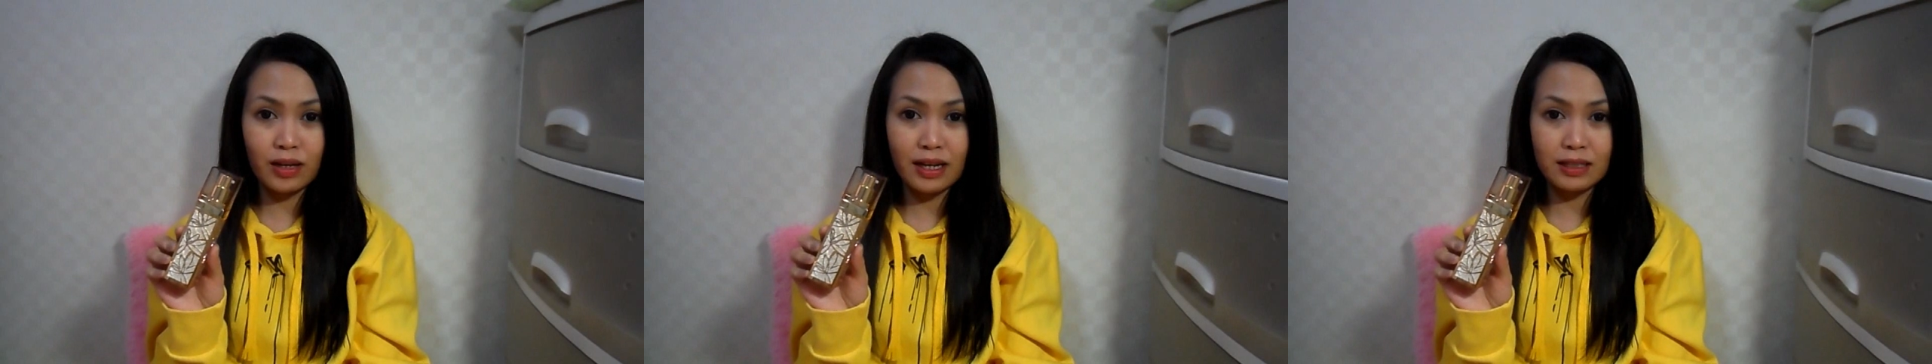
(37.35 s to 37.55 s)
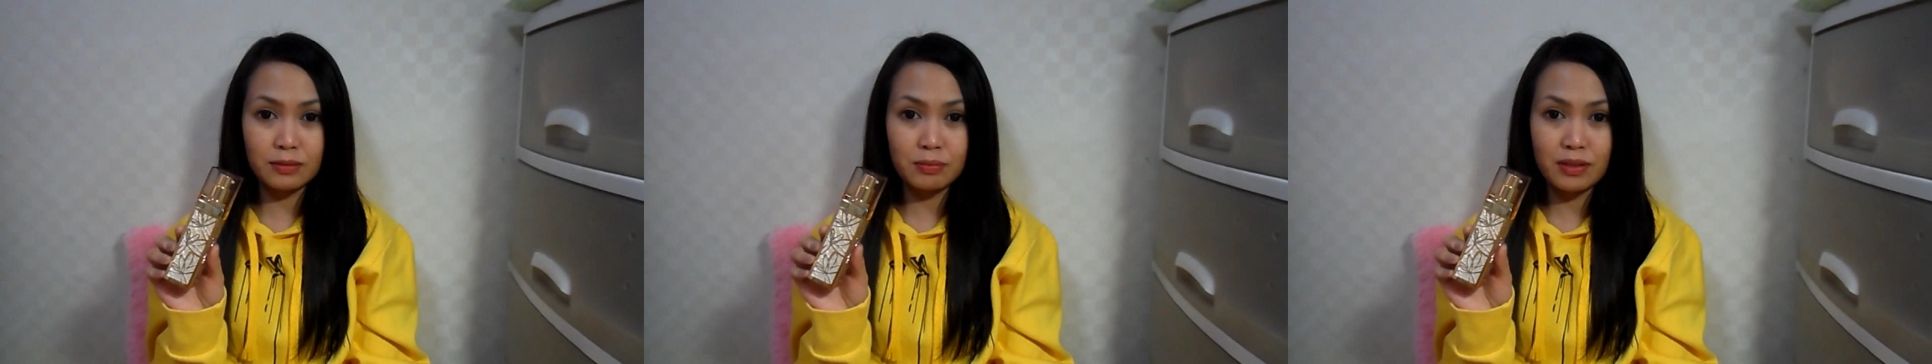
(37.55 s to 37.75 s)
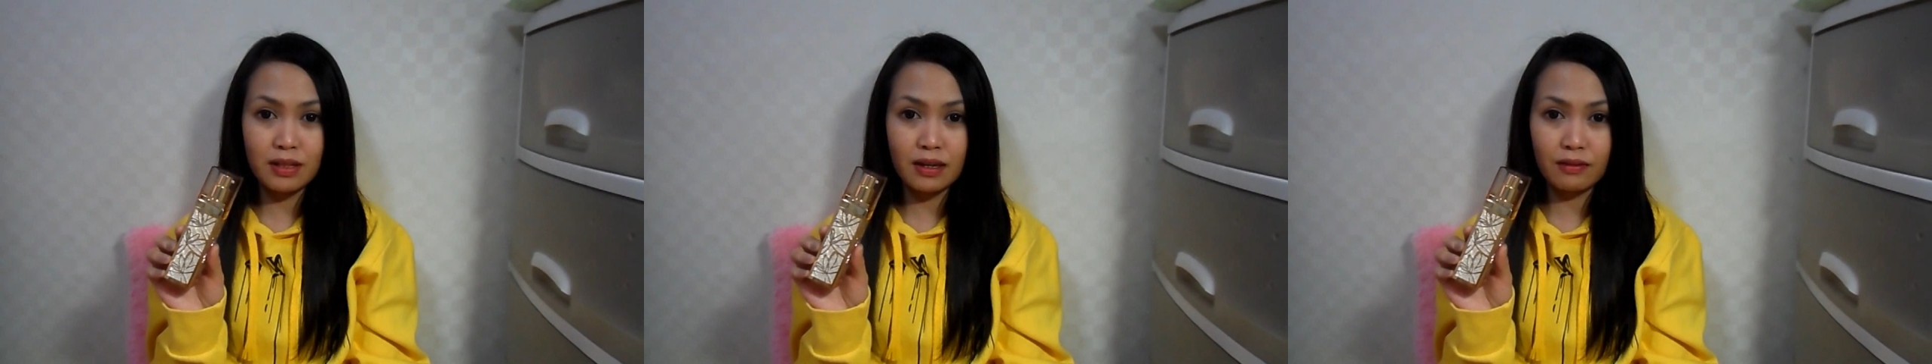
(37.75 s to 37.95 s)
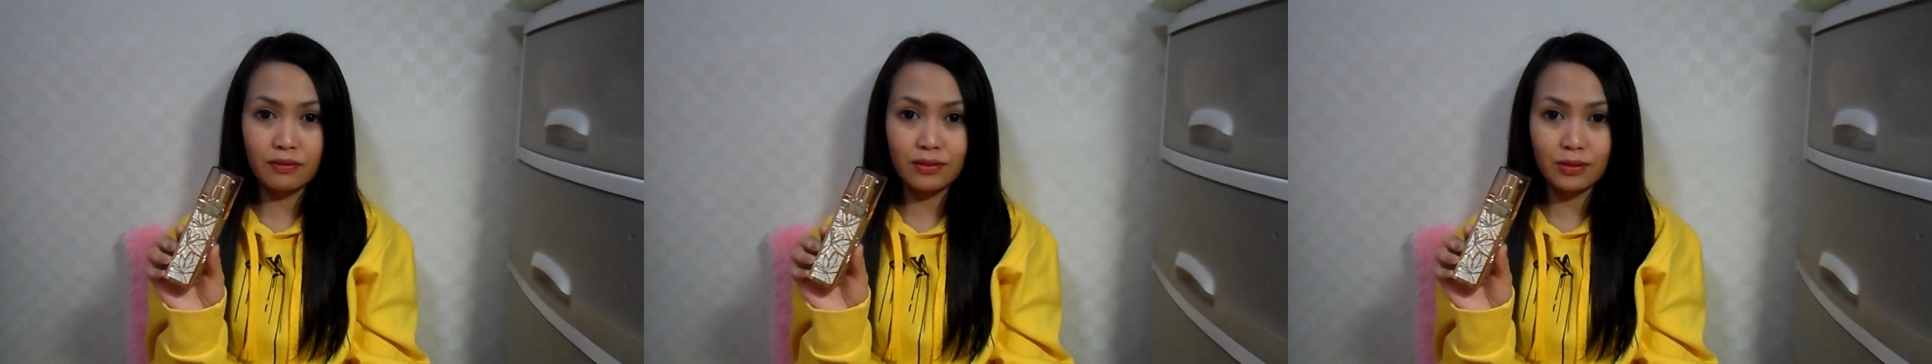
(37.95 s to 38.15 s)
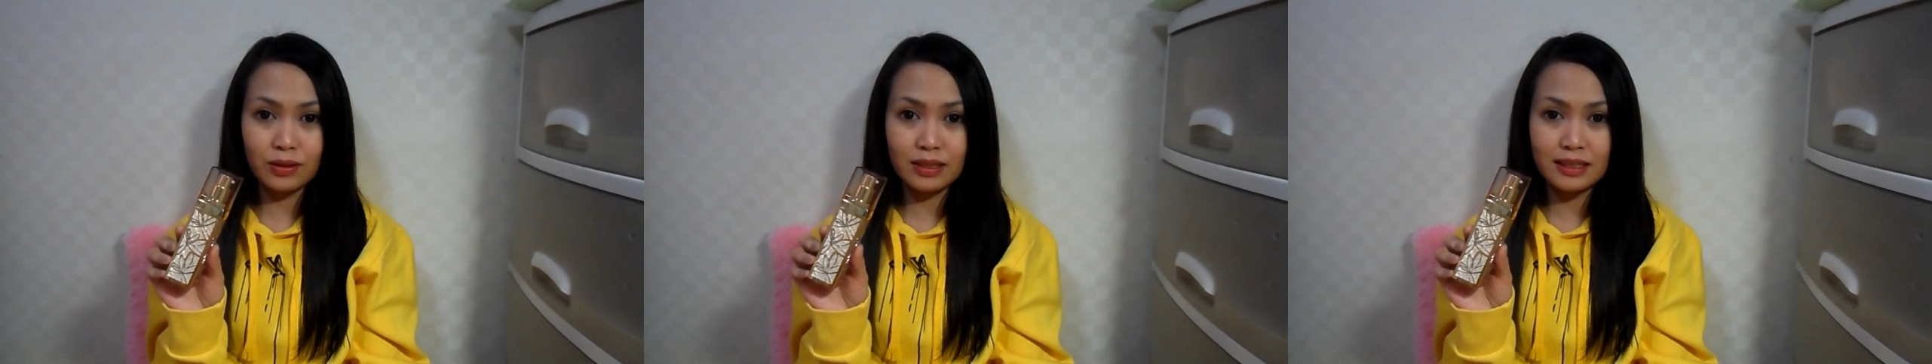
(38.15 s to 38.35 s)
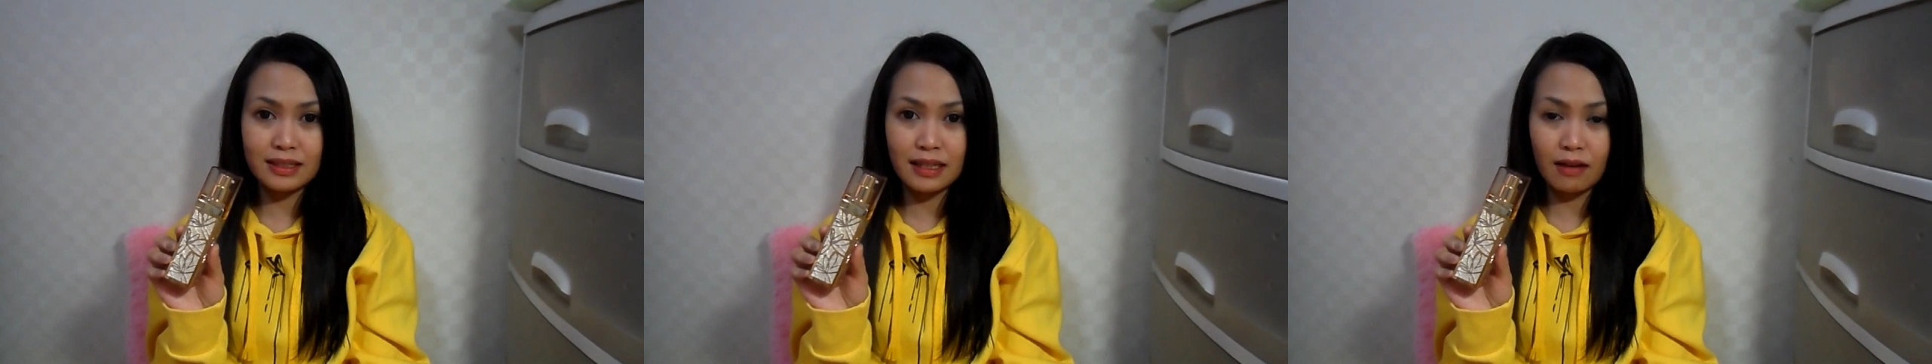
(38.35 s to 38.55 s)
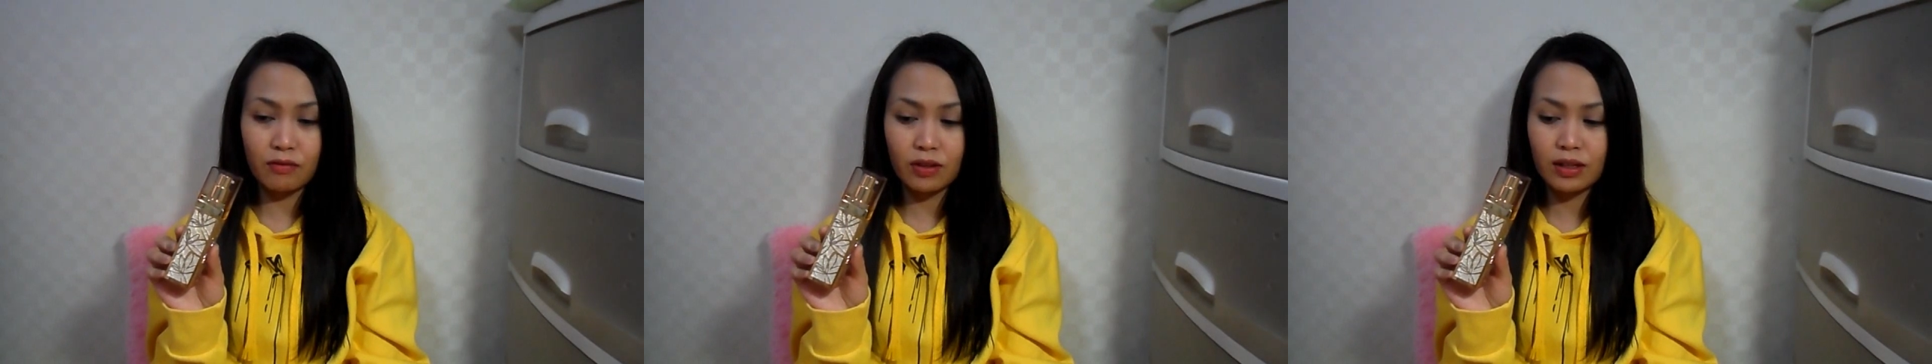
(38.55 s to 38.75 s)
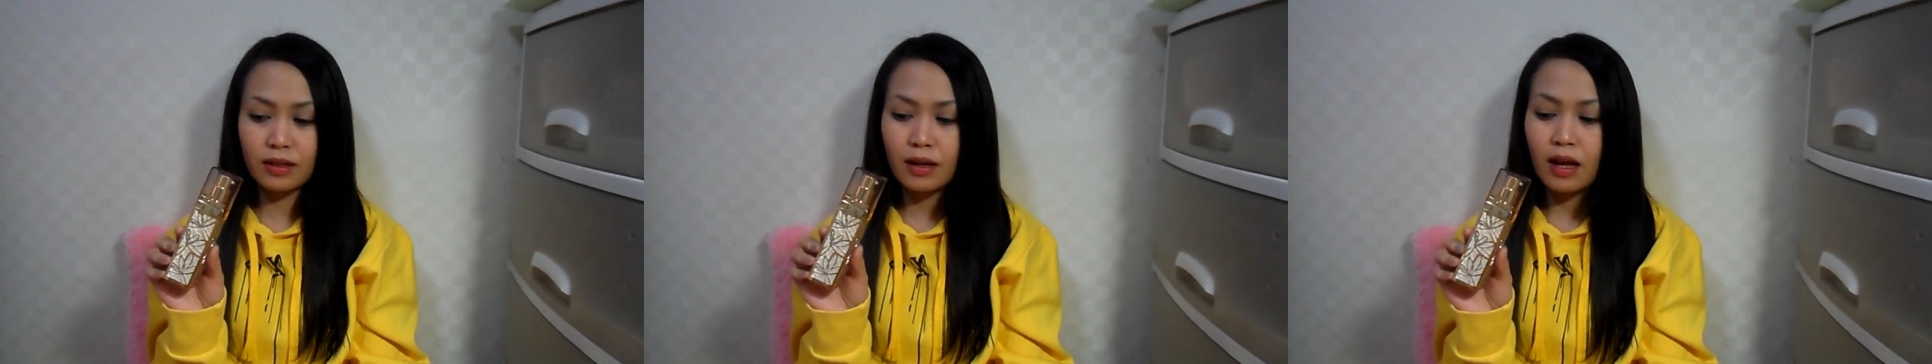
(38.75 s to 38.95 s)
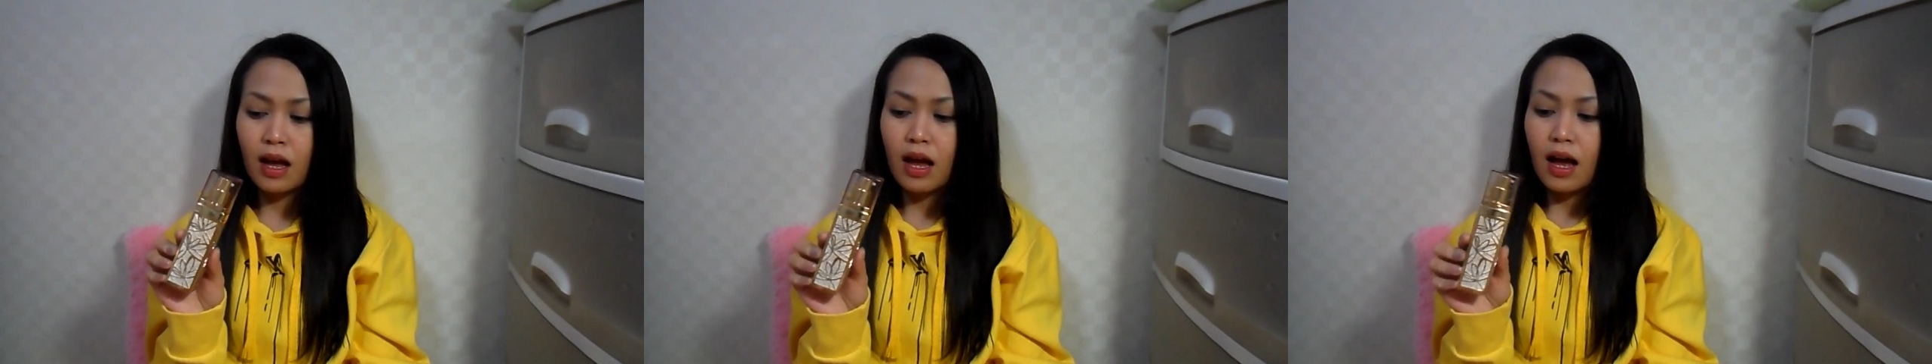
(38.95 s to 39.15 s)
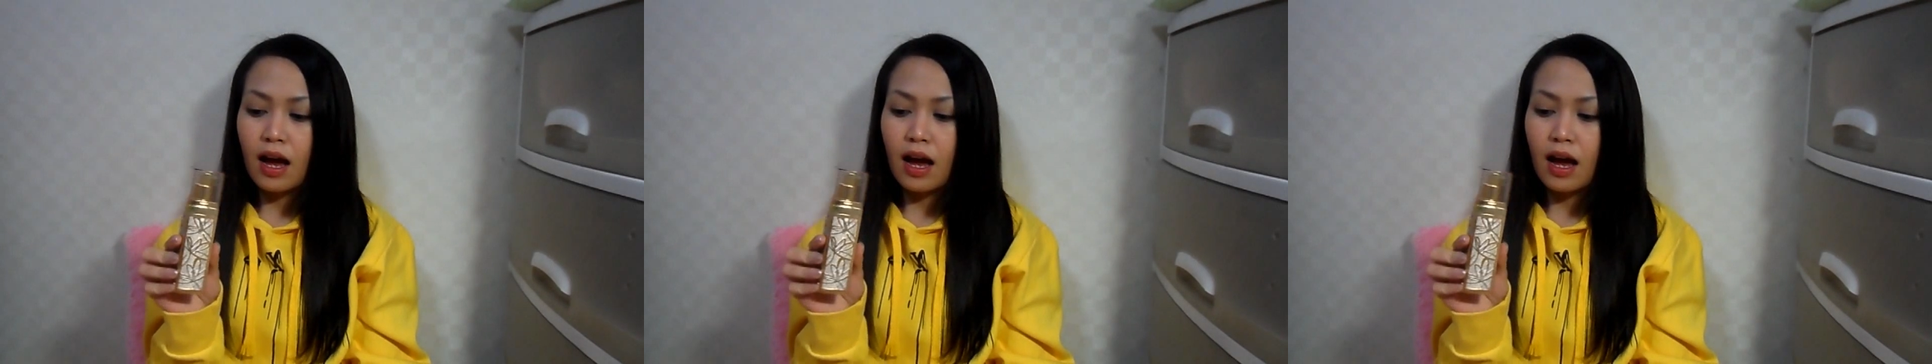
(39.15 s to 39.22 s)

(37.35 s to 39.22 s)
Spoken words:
with SPF 37.